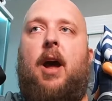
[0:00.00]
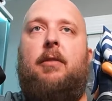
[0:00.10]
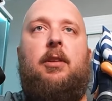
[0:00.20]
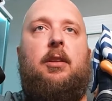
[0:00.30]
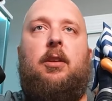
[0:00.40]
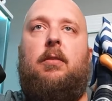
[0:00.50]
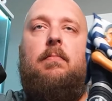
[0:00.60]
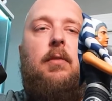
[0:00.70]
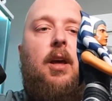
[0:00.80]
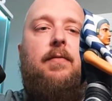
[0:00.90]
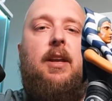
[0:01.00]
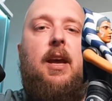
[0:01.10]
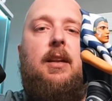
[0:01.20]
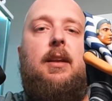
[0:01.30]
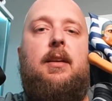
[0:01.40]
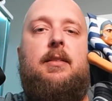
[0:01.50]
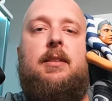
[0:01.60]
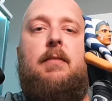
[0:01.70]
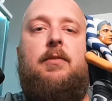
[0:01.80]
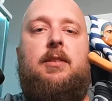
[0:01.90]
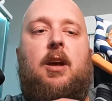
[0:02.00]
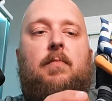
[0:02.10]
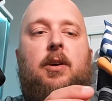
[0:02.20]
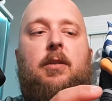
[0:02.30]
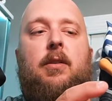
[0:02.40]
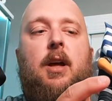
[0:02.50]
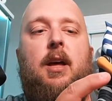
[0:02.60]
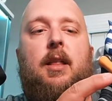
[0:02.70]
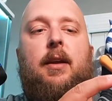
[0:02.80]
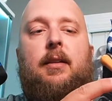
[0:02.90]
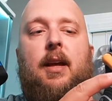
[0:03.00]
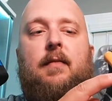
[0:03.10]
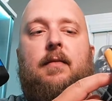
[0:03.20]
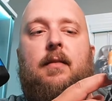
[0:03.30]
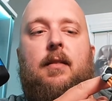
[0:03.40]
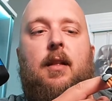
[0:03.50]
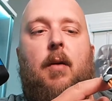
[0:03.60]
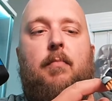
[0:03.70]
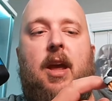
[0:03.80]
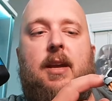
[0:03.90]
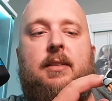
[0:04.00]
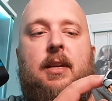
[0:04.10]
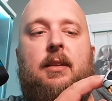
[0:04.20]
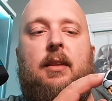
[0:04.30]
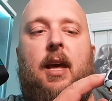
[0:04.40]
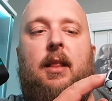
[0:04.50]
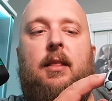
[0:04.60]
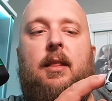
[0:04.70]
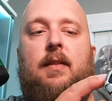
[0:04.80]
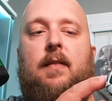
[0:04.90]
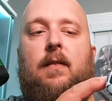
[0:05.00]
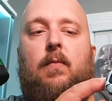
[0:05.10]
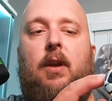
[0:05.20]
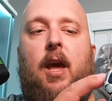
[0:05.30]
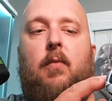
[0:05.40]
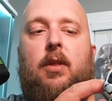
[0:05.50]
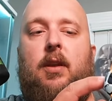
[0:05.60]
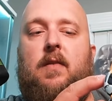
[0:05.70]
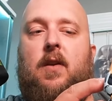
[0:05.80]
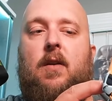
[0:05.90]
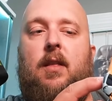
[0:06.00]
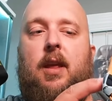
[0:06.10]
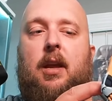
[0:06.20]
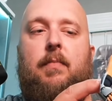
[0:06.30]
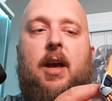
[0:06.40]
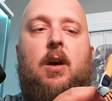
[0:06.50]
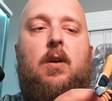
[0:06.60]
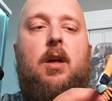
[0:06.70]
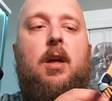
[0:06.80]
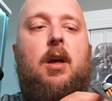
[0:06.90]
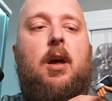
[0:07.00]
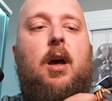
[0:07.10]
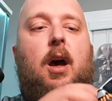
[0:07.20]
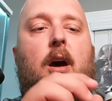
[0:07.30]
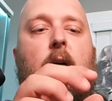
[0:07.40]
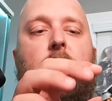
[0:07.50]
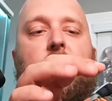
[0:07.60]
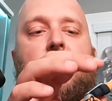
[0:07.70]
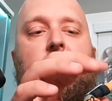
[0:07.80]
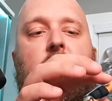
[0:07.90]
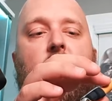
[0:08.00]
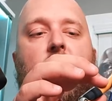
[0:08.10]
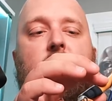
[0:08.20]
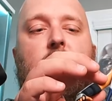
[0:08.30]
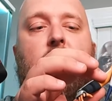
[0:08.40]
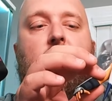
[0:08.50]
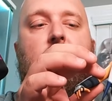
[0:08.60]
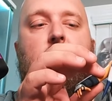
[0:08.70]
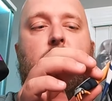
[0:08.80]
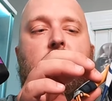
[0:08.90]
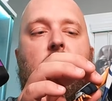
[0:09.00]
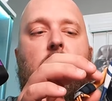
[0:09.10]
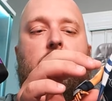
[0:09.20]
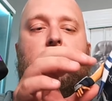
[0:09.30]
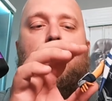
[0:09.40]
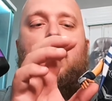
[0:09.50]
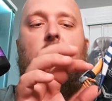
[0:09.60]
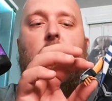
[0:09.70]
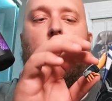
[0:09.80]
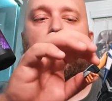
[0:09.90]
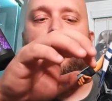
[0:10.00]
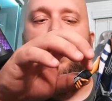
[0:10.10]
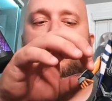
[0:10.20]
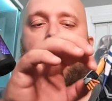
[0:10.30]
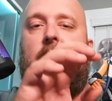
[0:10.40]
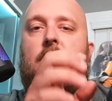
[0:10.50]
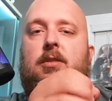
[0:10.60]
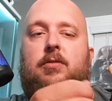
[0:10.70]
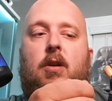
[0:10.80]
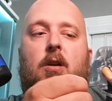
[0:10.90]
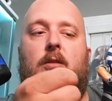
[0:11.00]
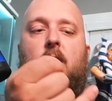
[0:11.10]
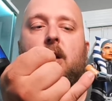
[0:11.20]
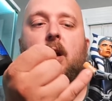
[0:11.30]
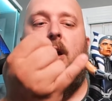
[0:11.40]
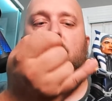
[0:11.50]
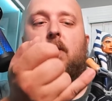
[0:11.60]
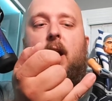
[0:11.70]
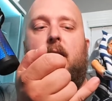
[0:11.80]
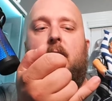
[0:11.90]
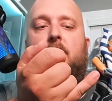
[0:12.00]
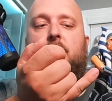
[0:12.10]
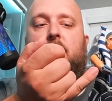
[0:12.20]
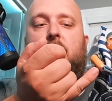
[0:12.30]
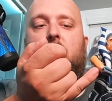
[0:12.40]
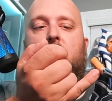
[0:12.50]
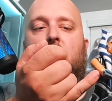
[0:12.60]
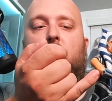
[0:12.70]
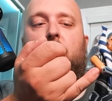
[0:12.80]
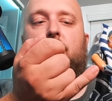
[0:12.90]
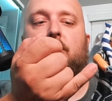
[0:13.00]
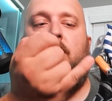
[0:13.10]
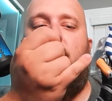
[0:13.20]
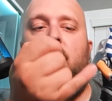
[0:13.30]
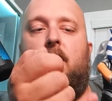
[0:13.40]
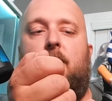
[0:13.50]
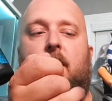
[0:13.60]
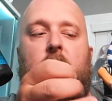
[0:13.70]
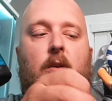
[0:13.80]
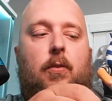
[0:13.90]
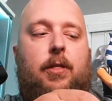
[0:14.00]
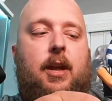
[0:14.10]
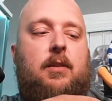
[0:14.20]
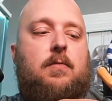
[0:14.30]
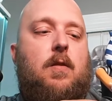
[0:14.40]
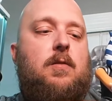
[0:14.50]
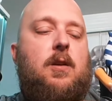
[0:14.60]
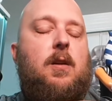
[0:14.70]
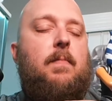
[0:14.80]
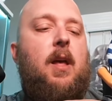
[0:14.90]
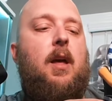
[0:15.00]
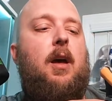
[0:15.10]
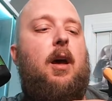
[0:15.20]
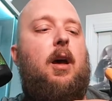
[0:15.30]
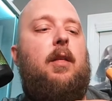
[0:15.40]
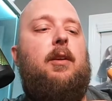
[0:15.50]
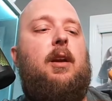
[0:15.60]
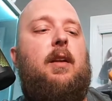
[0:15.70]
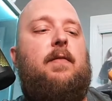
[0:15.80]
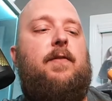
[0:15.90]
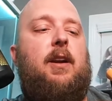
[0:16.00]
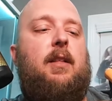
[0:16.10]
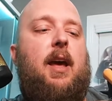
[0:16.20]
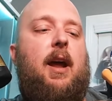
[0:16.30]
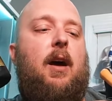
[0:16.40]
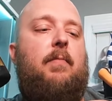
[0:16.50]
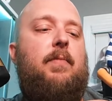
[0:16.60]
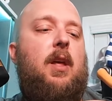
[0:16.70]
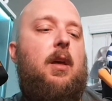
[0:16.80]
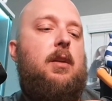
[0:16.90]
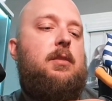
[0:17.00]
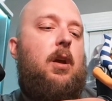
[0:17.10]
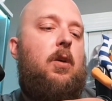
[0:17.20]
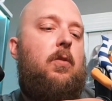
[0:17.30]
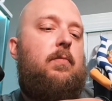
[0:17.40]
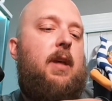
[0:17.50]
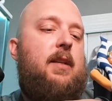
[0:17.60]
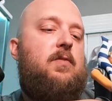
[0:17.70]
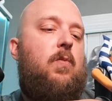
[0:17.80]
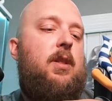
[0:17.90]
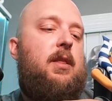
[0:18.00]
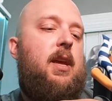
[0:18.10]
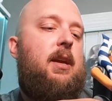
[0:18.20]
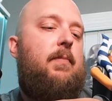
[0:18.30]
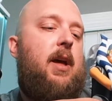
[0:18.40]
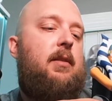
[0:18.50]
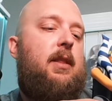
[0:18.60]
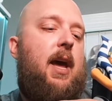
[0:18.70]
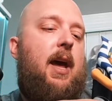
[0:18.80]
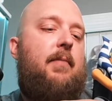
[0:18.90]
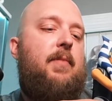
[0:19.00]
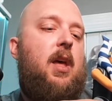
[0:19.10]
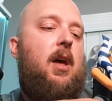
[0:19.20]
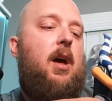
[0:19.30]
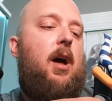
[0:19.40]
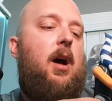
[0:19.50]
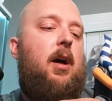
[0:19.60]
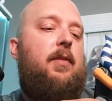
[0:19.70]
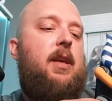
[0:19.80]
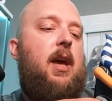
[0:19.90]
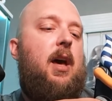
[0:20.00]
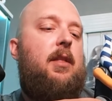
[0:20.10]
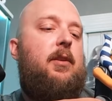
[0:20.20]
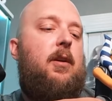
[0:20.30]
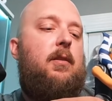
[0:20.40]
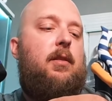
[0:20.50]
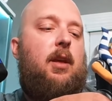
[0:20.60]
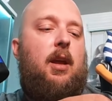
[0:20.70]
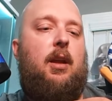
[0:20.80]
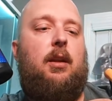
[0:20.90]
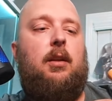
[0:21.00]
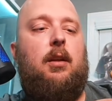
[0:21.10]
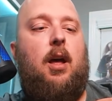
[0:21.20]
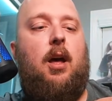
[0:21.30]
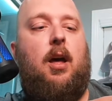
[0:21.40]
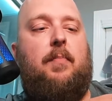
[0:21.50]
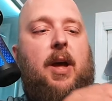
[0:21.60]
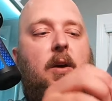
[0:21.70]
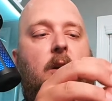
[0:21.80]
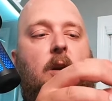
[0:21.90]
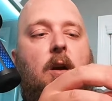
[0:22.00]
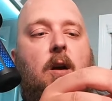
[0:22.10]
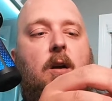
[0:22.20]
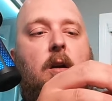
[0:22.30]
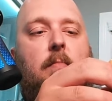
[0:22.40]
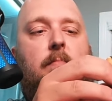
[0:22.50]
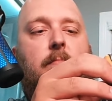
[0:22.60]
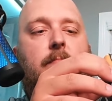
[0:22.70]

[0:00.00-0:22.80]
really do. Love the idea of the seamless elbow. I think that's amazing that this is kind of what they're starting to think about. They're just going to have to make this material stronger. Whether they make it stronger right here just in the elbow joint or they make the whole thing stronger, they're going to have to figure that out. So that's one thing about that. The other thing about her arm,